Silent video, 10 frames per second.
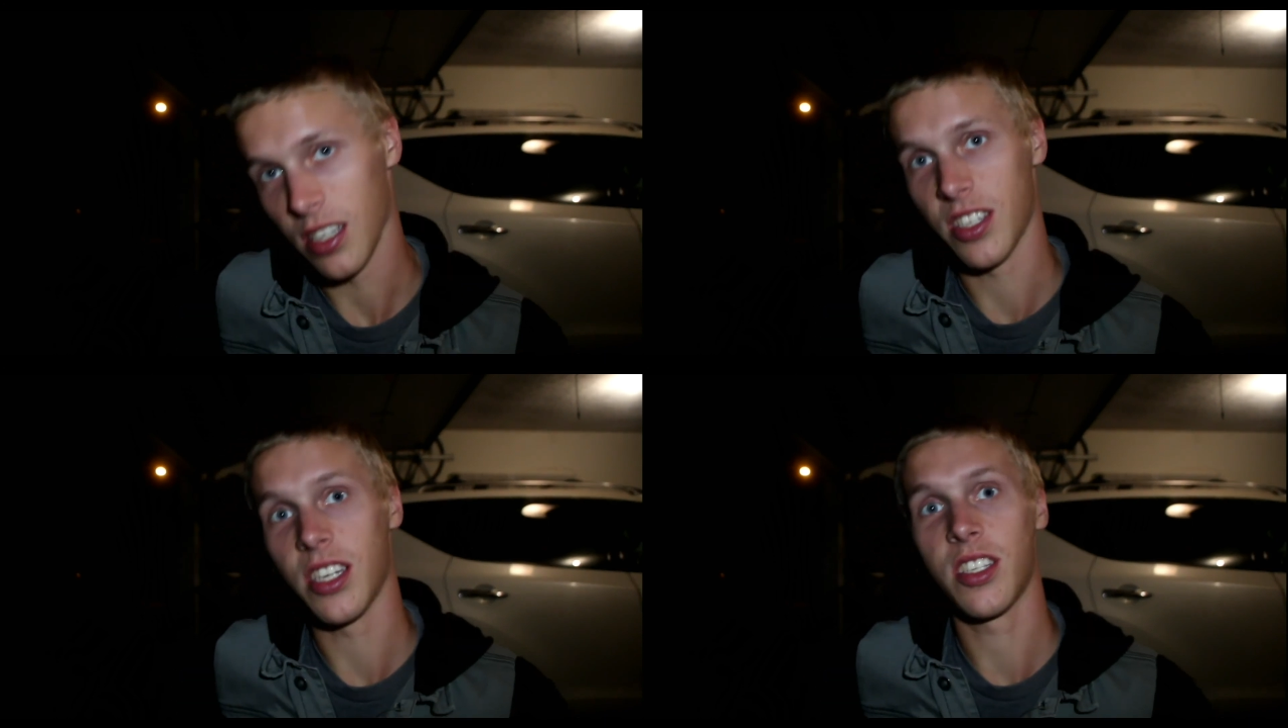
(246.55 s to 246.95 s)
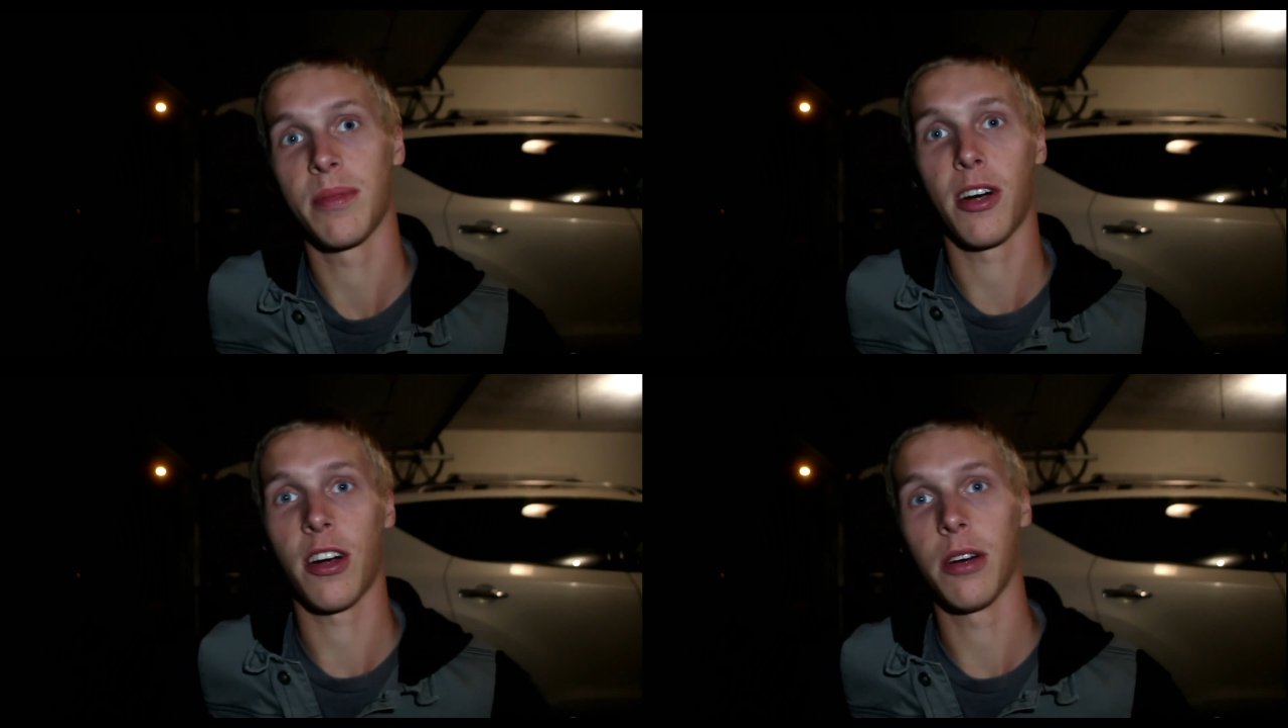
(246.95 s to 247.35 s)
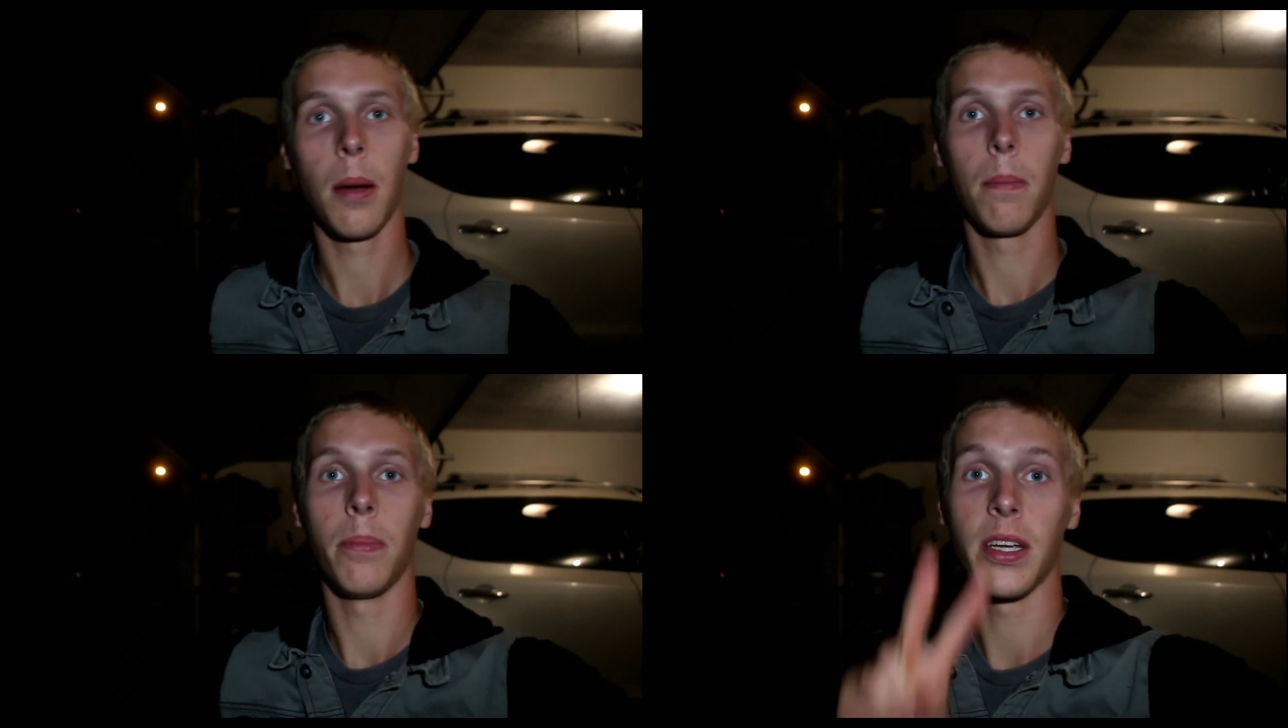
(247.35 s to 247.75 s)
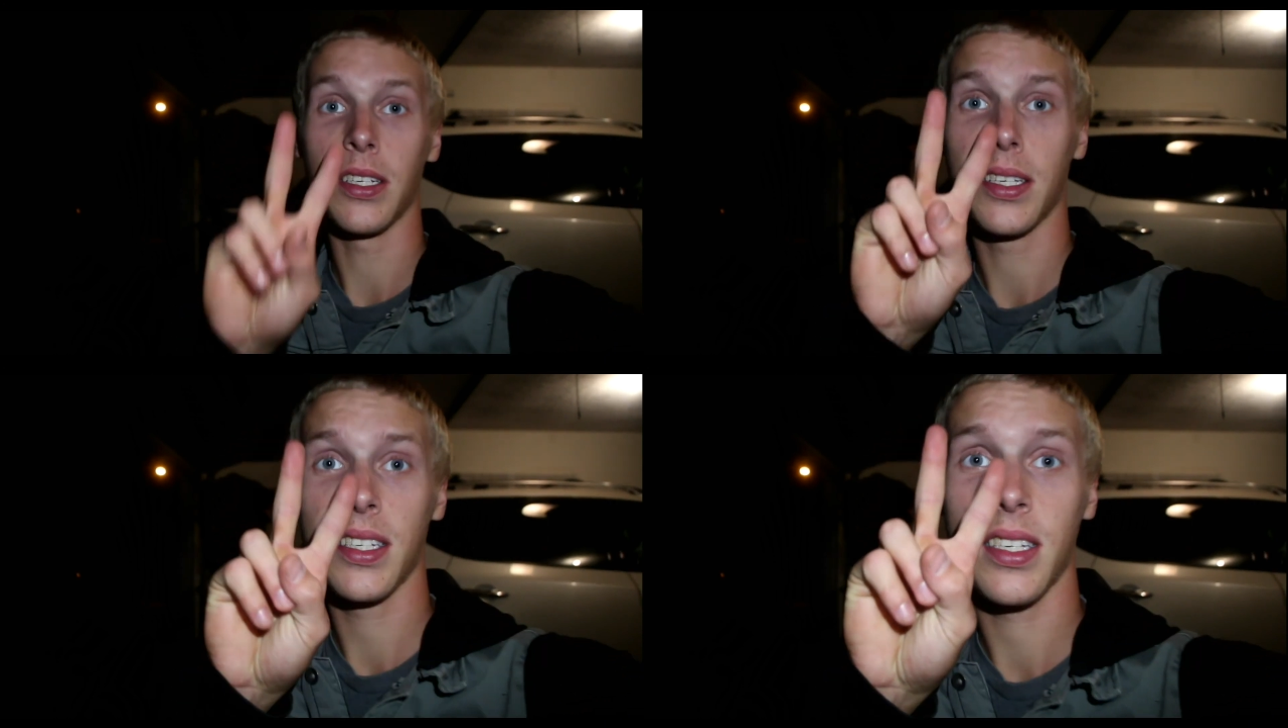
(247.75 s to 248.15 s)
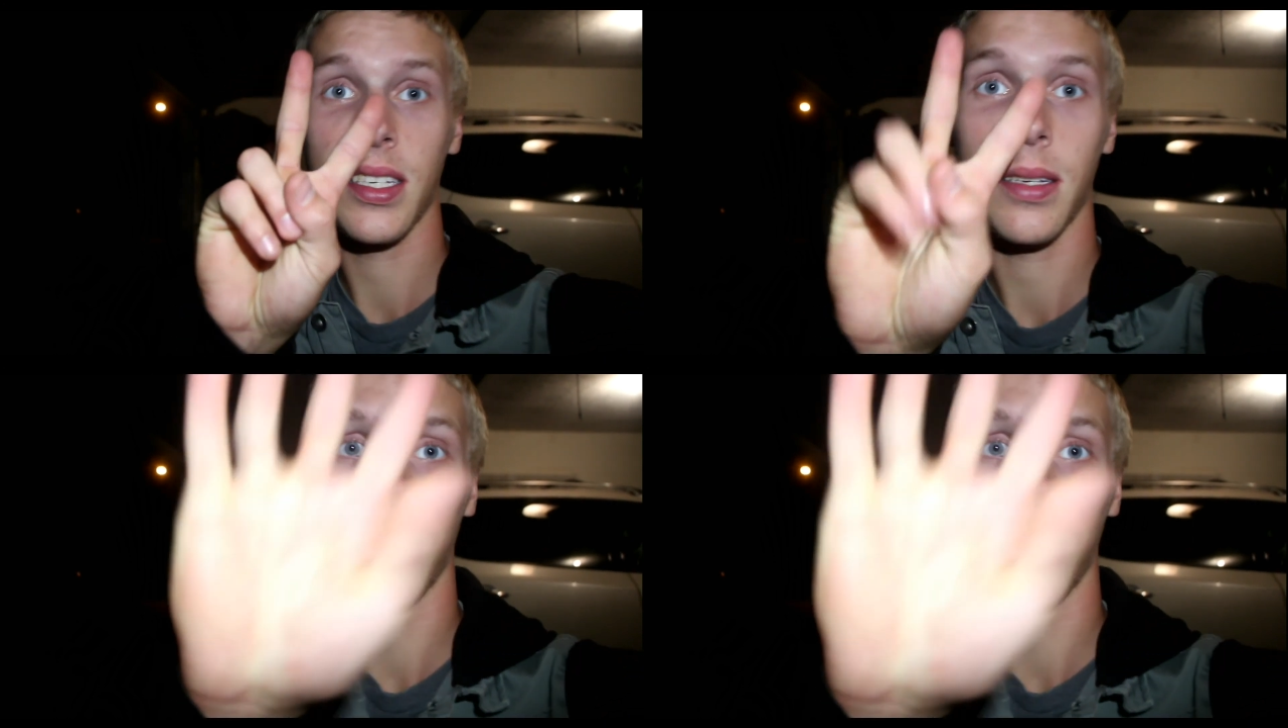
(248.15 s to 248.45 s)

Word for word: I'll see you tomorrow. Peace.